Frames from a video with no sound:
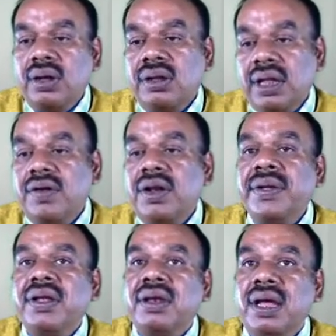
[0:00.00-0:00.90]
they will
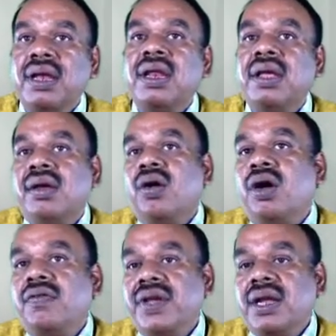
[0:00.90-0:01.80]
be daily
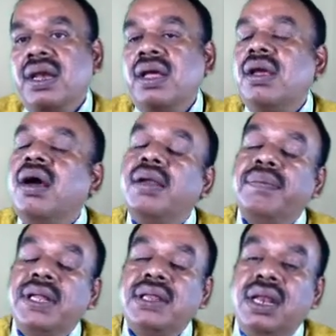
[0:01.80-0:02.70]
or weekly or
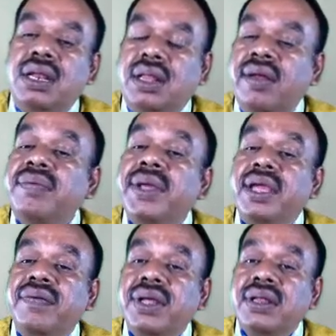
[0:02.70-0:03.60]
monthly, they will be
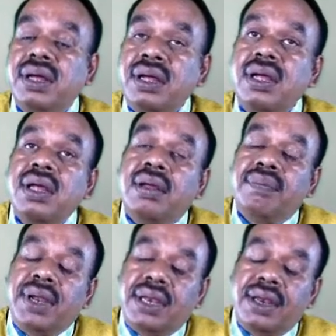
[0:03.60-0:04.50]
giving the
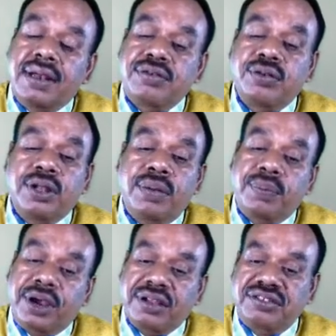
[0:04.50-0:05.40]
materials to the
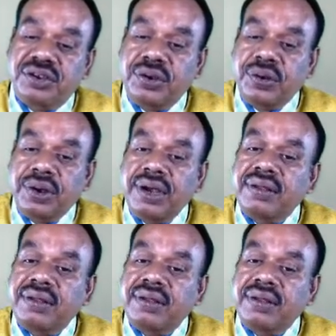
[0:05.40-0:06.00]
production unit.